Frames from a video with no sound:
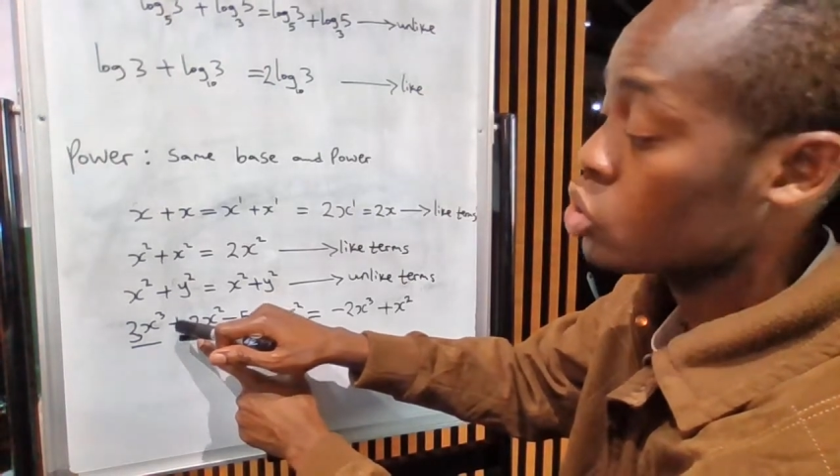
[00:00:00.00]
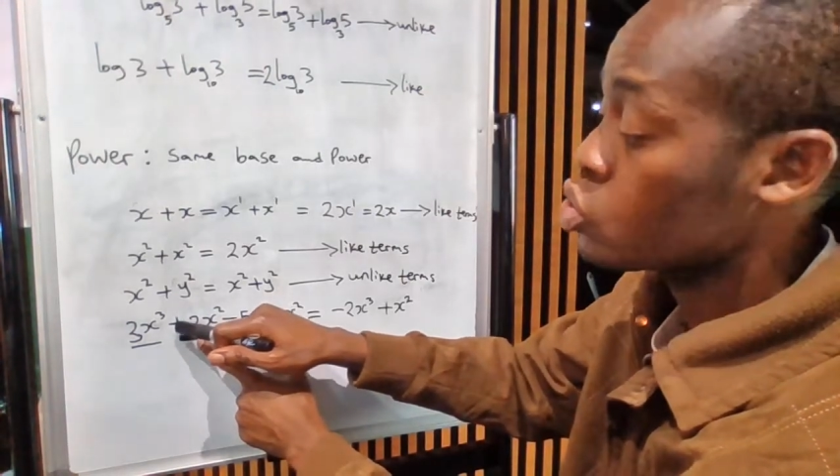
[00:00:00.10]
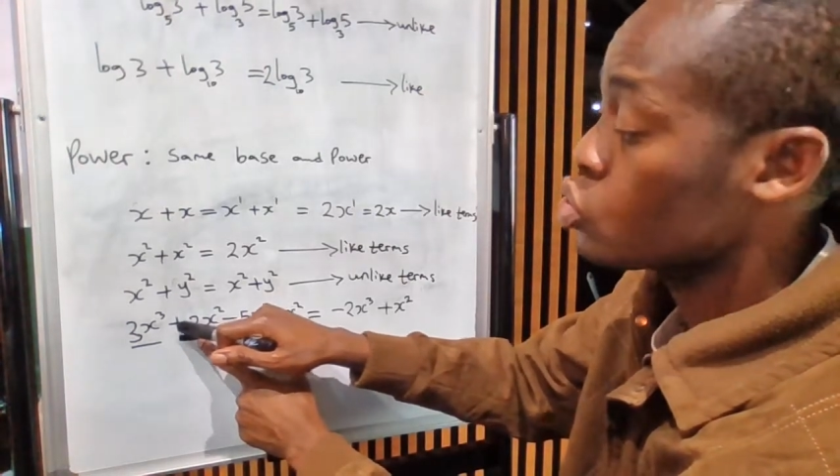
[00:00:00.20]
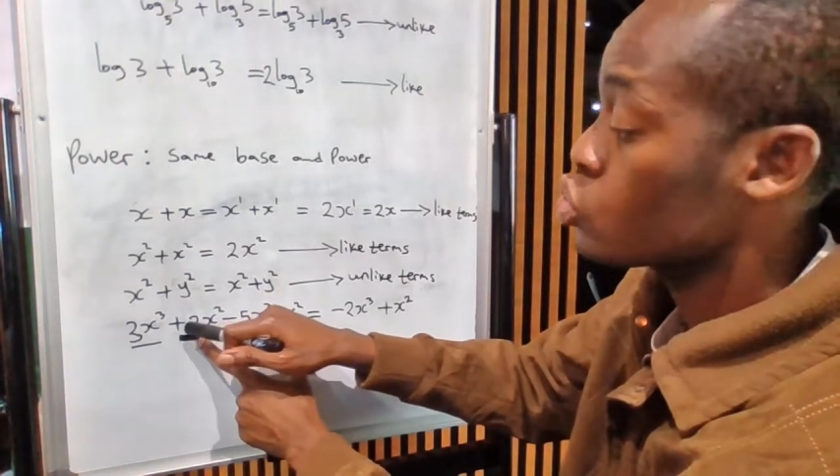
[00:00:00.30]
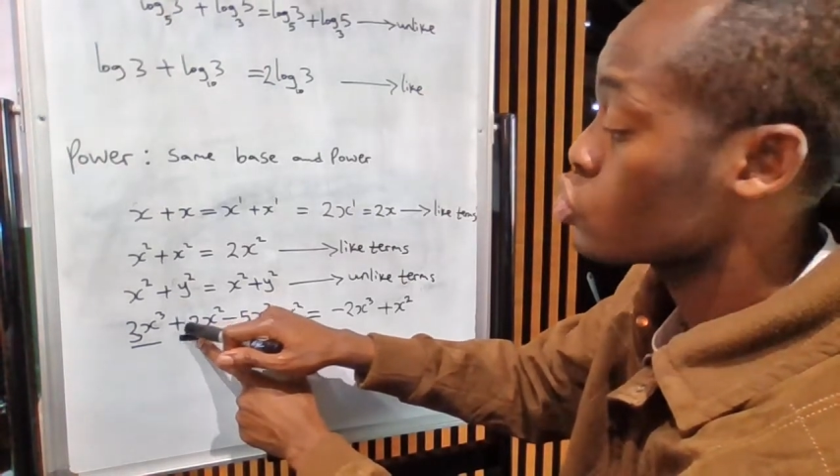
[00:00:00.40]

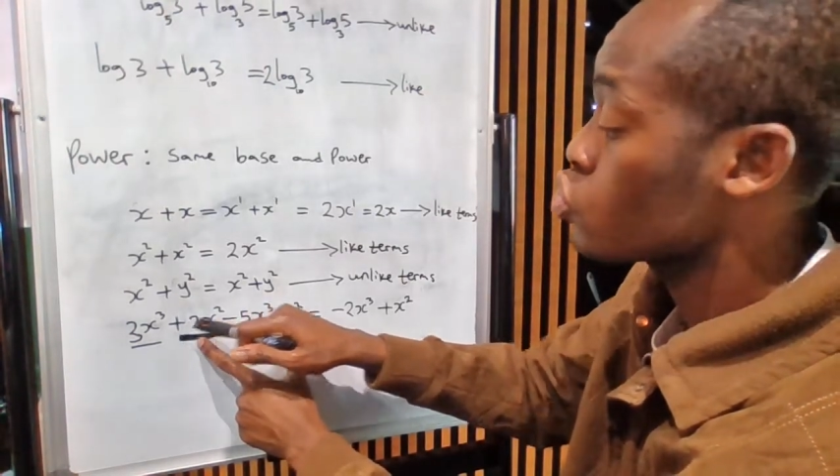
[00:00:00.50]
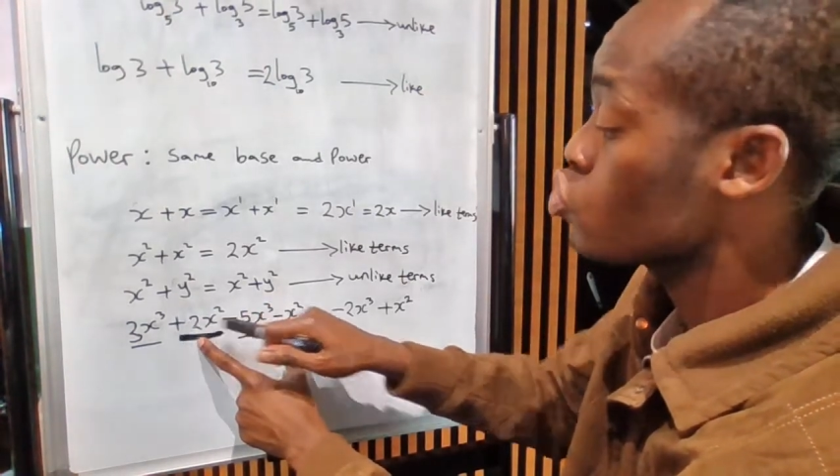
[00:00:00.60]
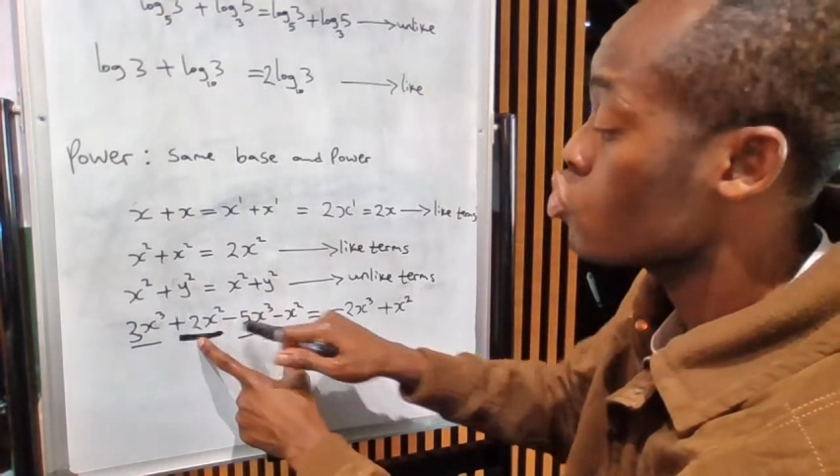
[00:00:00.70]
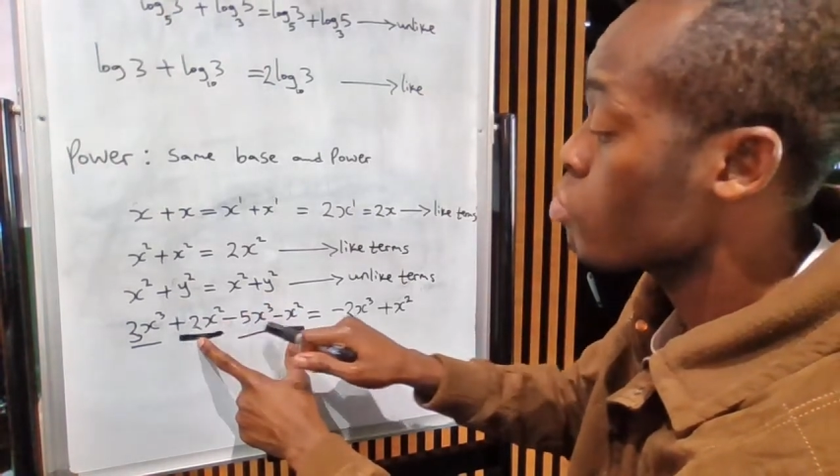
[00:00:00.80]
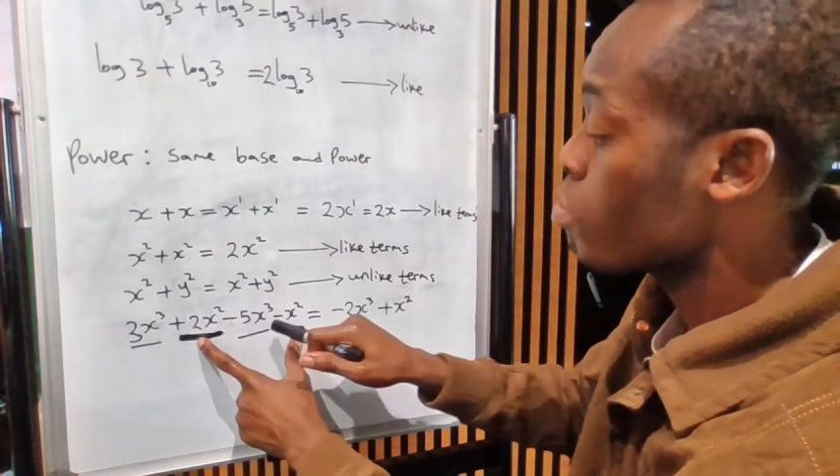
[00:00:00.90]
So 2
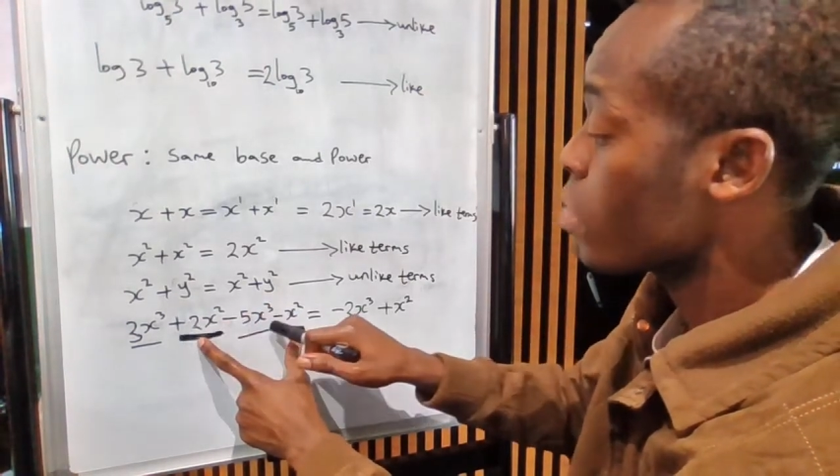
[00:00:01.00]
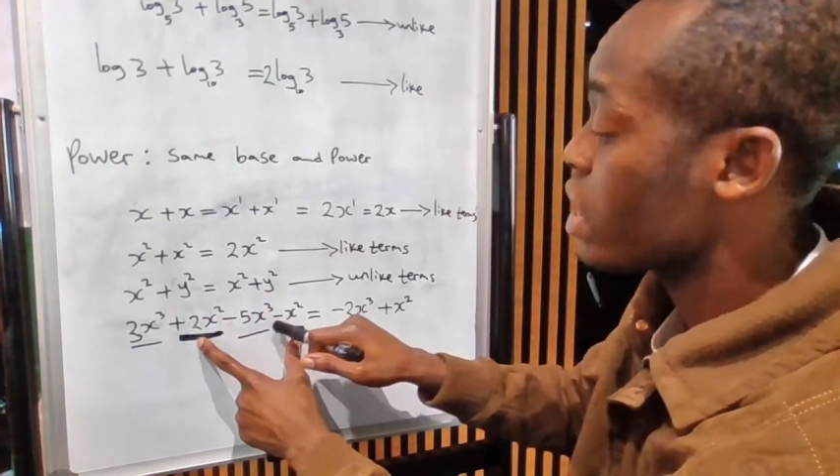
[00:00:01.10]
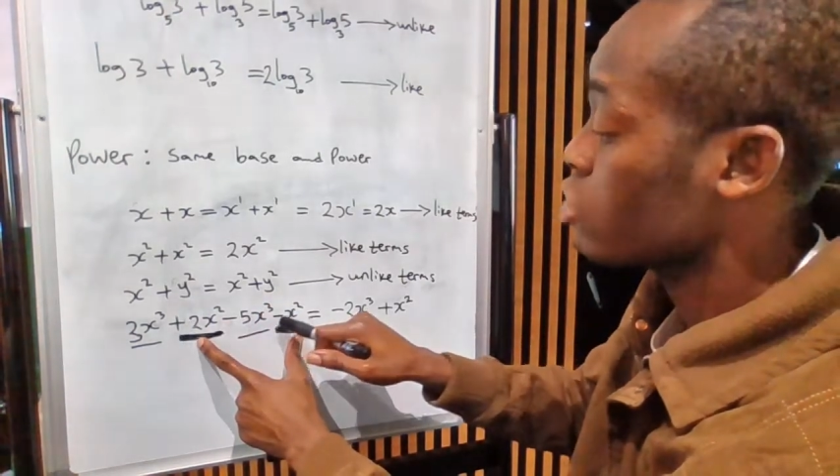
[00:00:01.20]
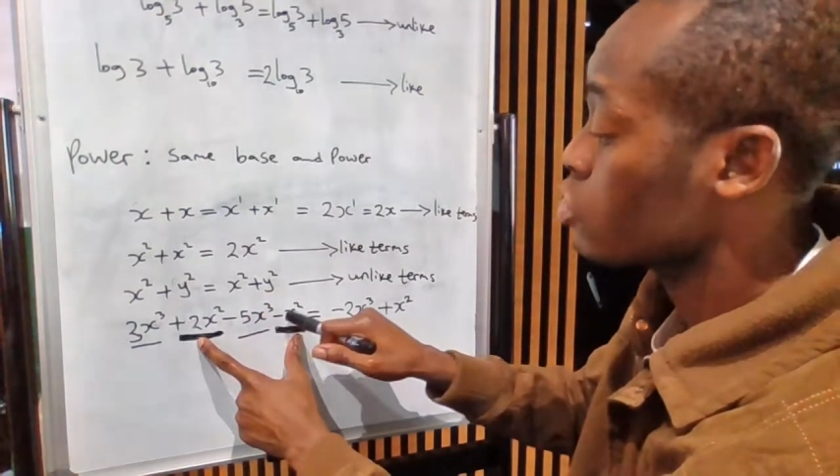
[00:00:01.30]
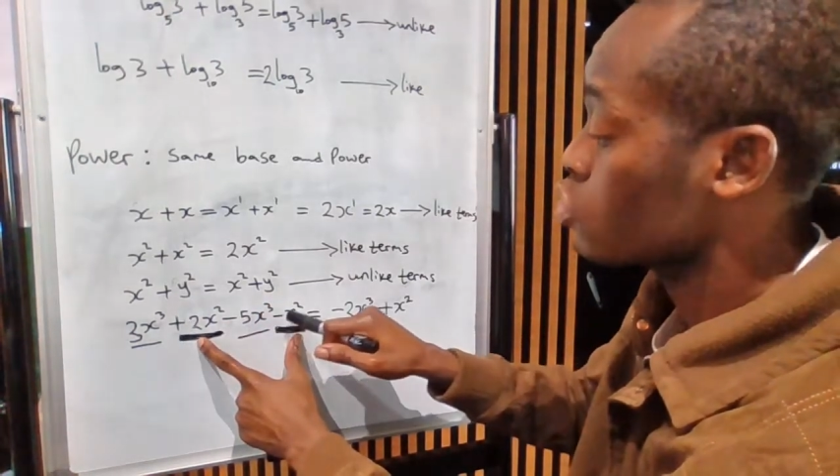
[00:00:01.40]

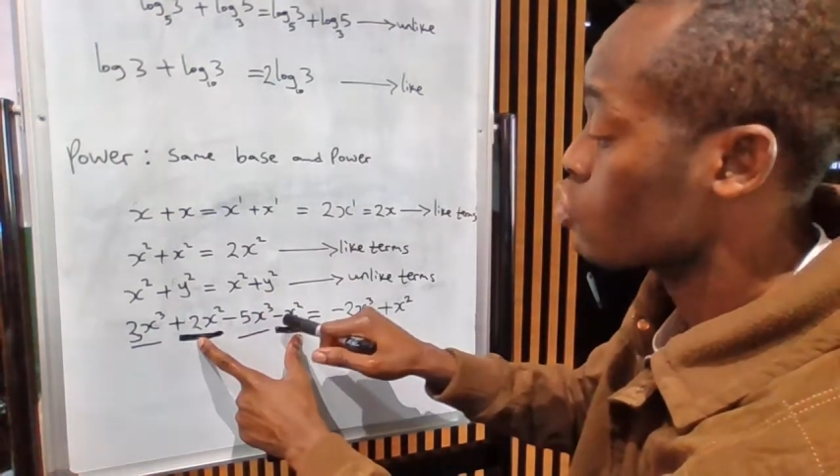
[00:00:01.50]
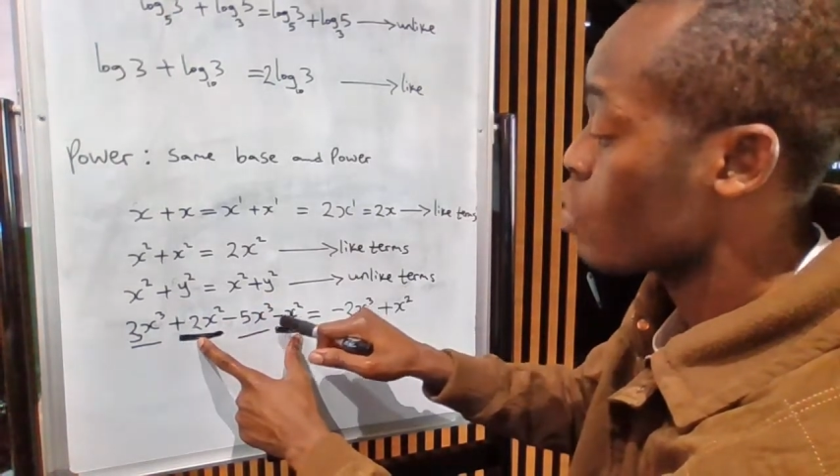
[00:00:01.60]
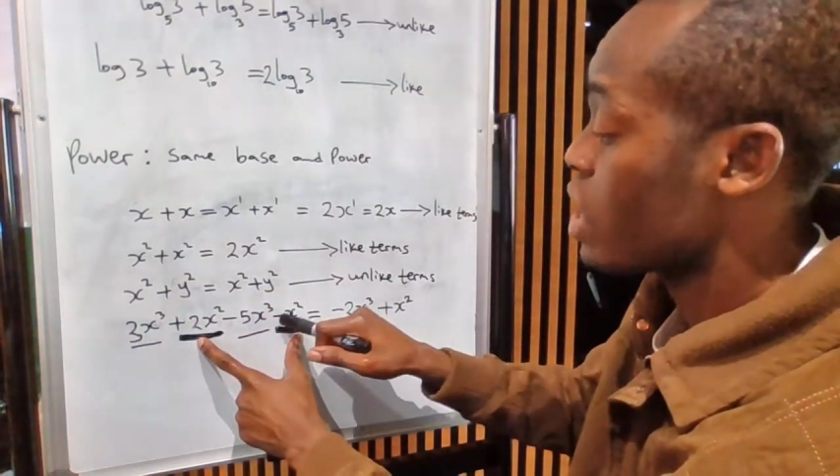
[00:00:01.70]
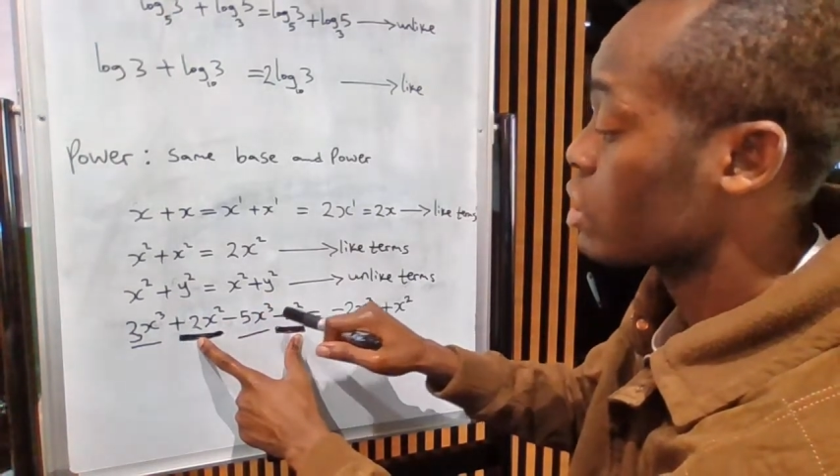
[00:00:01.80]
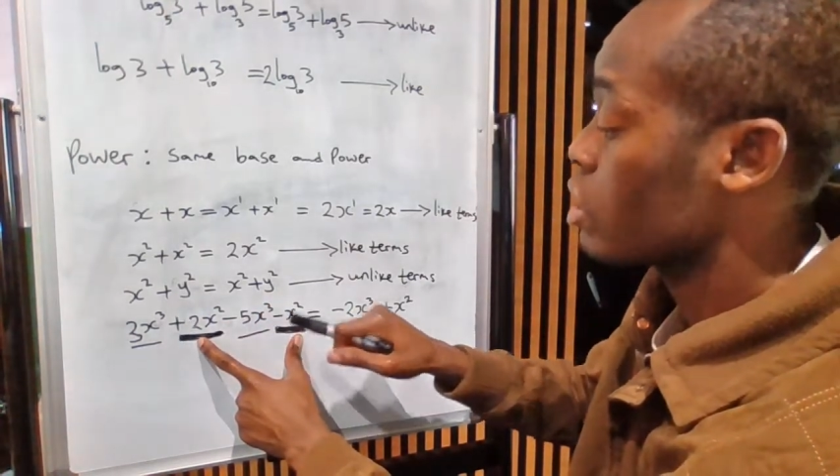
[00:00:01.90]
minus
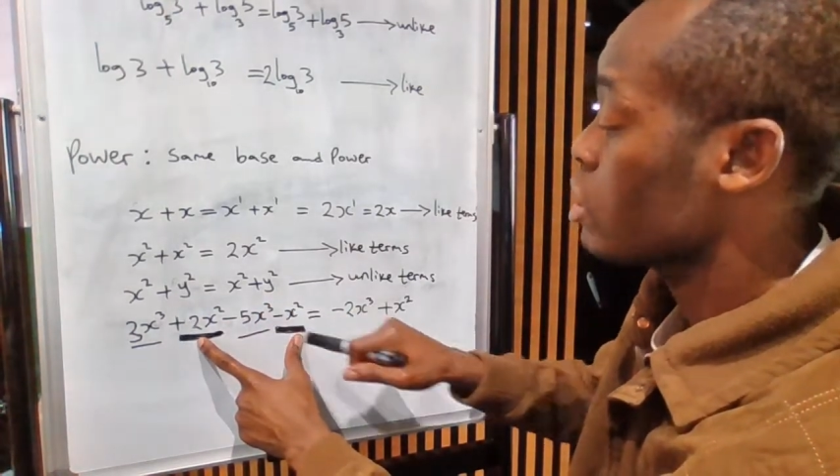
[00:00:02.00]
1